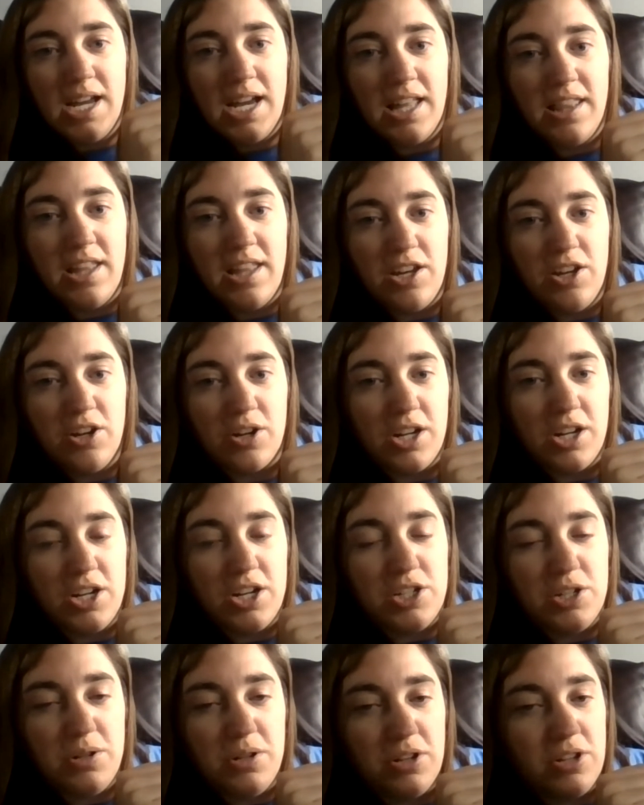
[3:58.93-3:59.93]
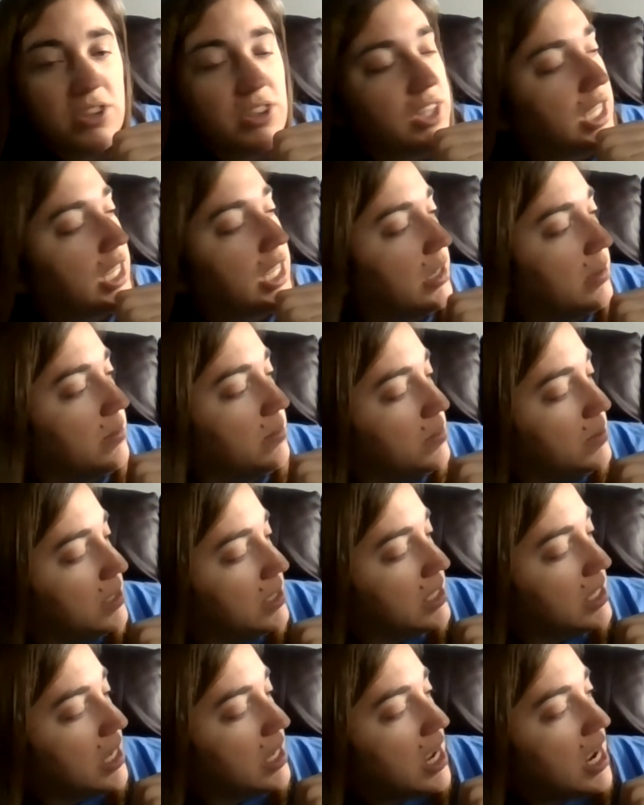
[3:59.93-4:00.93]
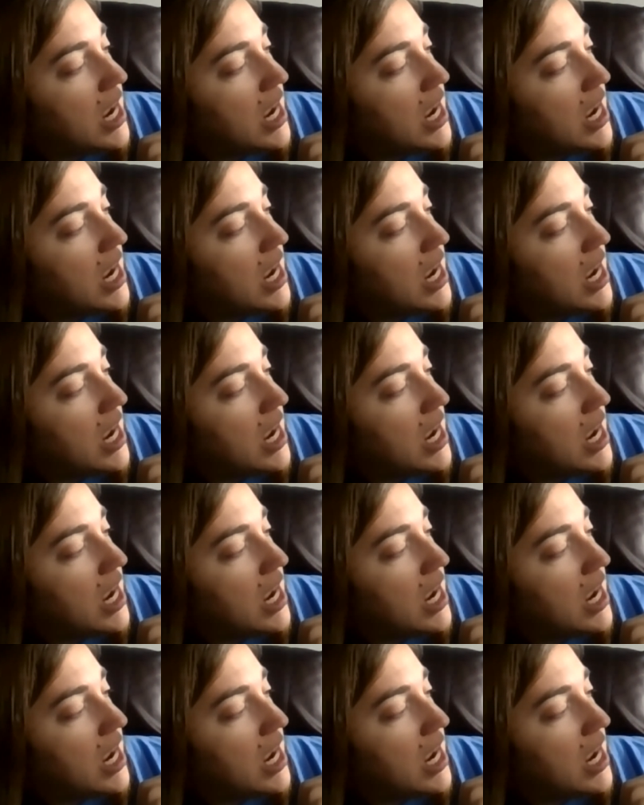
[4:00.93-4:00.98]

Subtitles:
and then you're going to do your themes,